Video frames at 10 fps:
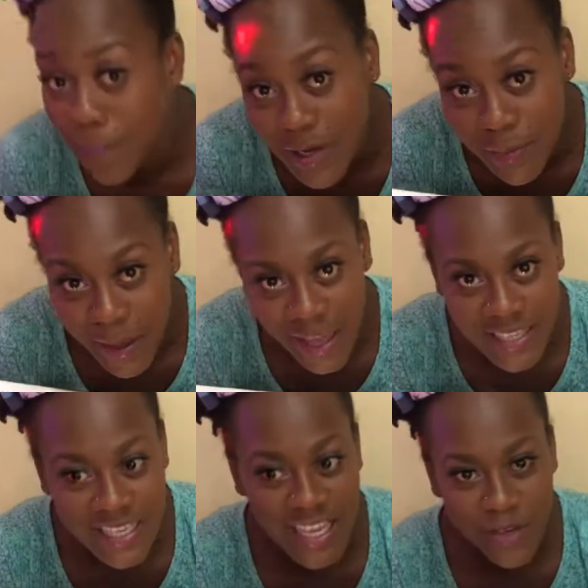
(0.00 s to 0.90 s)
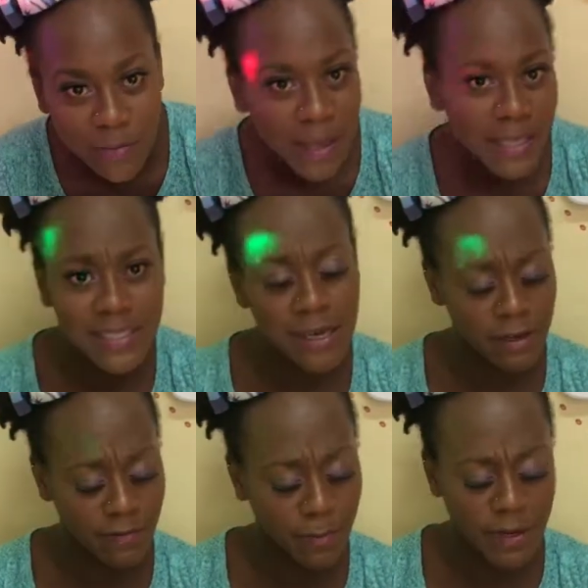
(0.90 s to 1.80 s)
bunny makes. Can you make a
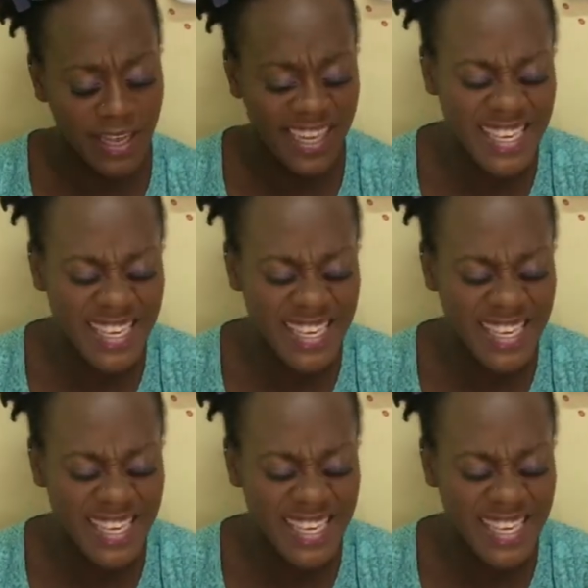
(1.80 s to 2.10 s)
sound of a bunny?